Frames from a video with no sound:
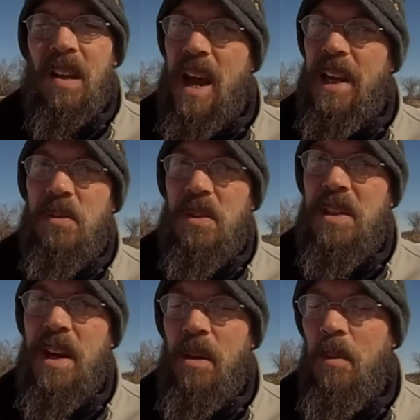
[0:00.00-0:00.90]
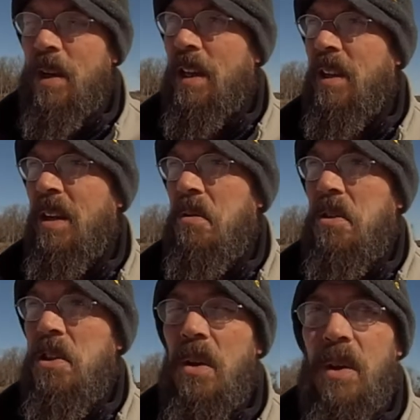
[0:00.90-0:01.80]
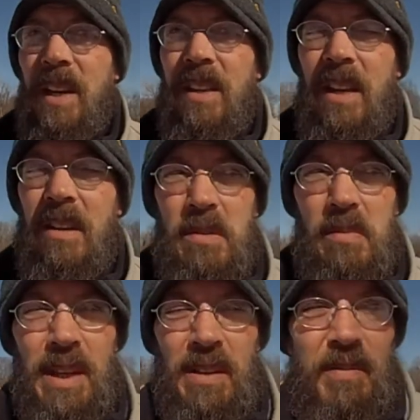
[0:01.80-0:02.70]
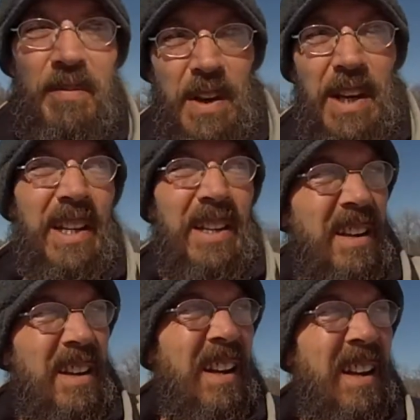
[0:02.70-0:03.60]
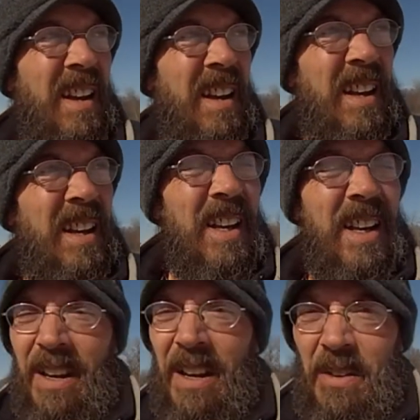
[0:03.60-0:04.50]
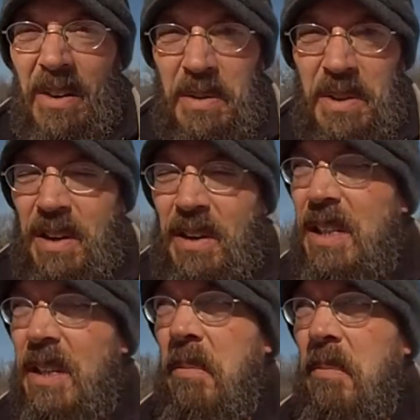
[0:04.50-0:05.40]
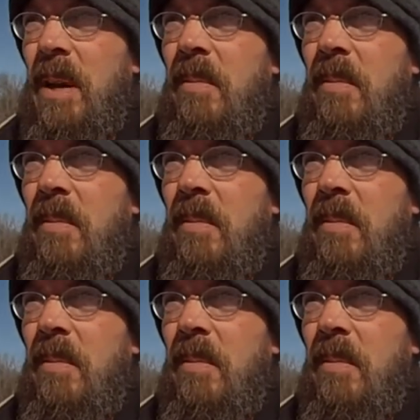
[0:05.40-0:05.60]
Ice was terrible, and I thought he was joking. I thought he was being funny. No, he was serious. He went by